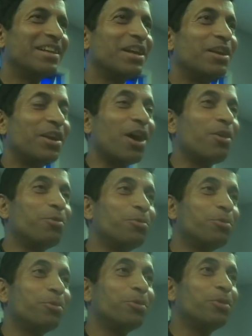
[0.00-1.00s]
Now,
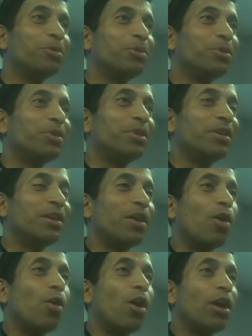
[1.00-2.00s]

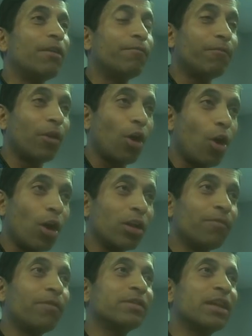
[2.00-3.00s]
if all
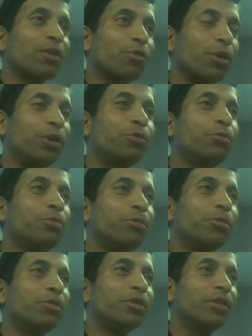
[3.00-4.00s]
of us are going to
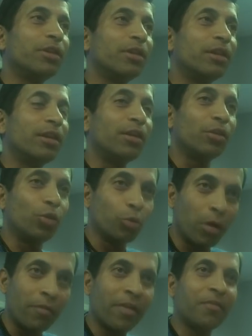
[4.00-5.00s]
do
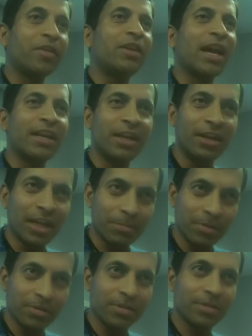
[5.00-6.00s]
away with dining
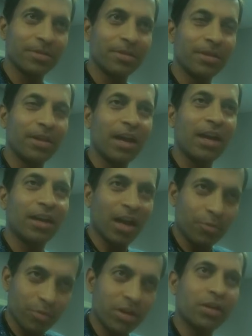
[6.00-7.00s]
tables and
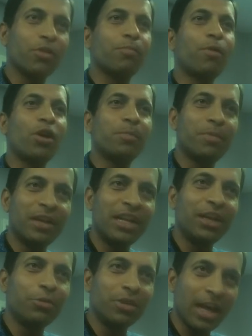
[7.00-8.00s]
convert our pot belly
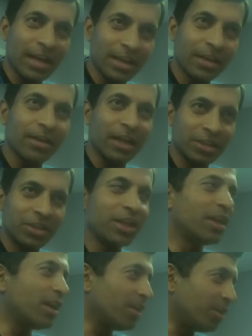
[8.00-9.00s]
into dining
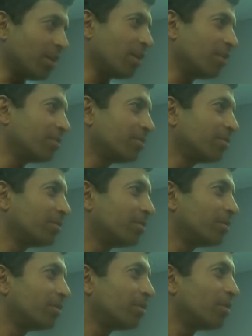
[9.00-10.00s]
resting area,
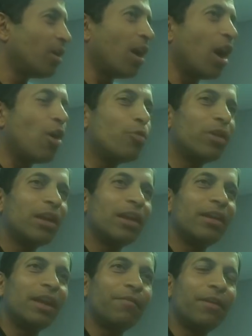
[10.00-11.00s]
how
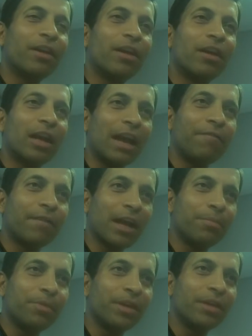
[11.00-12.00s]
difficult life
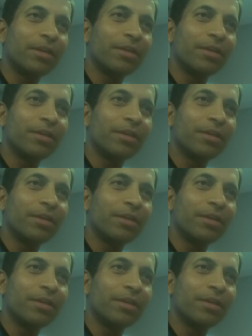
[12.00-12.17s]
can be.